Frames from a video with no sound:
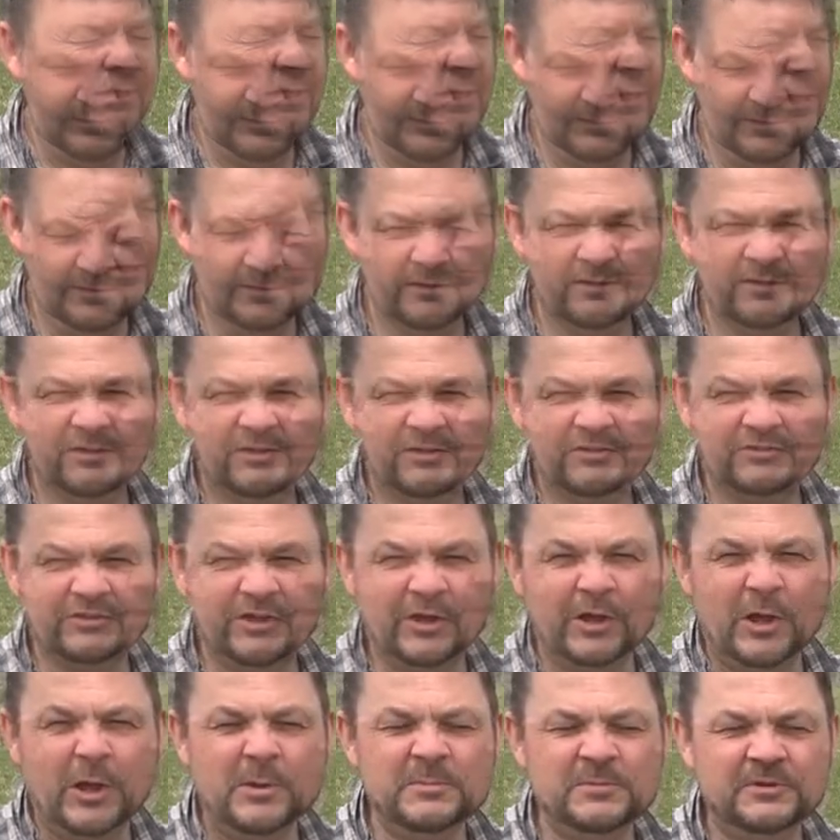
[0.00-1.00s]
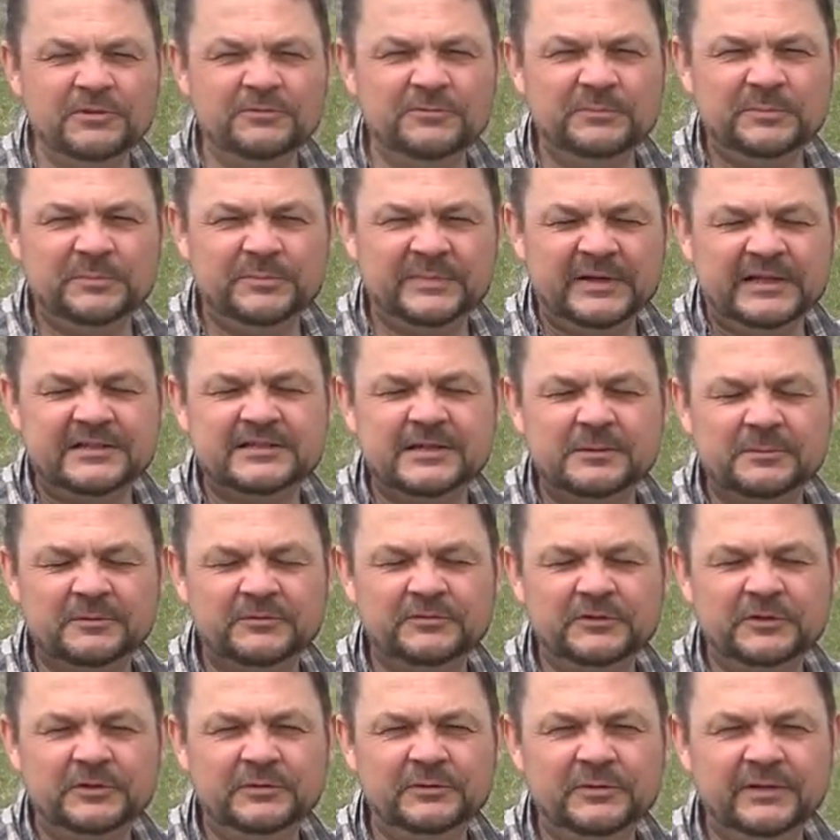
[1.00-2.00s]
Um, so I hope you've picked up a
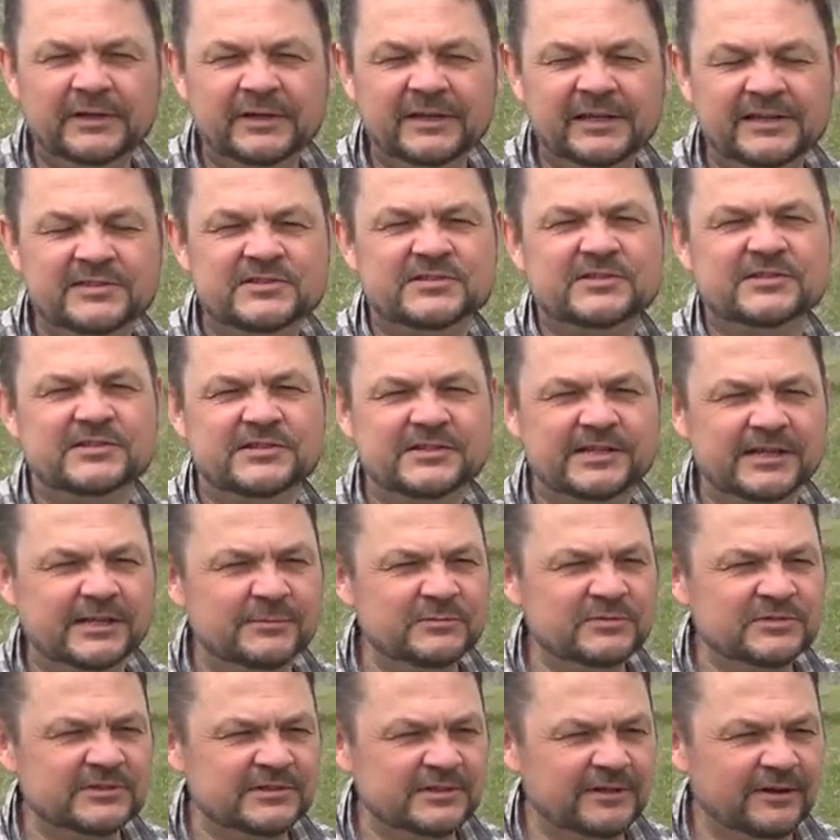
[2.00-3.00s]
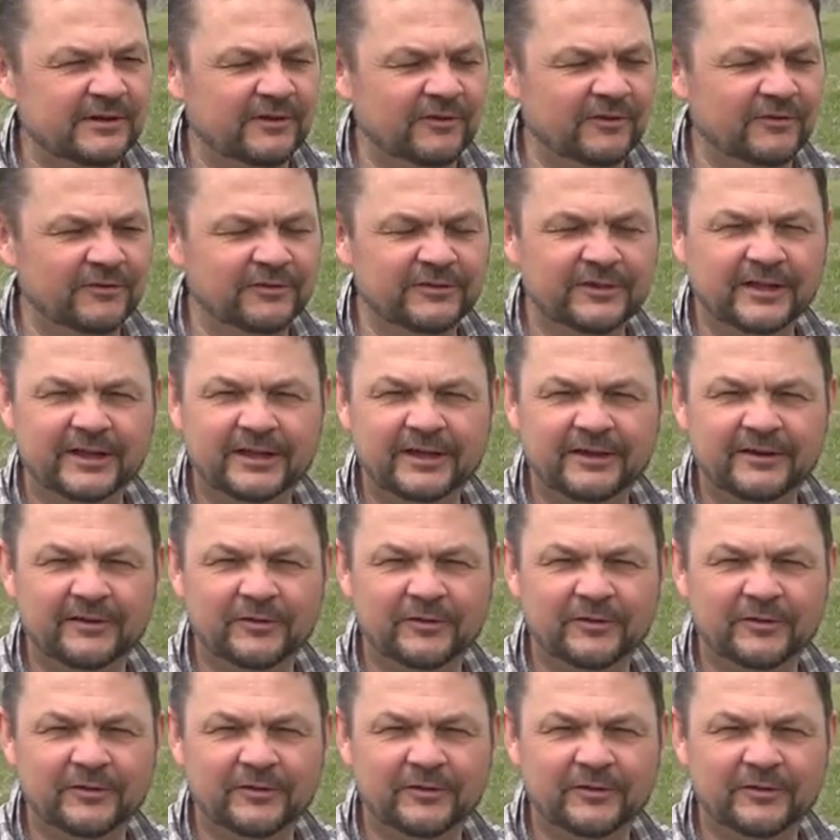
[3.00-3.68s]
few hints and tips on, uh,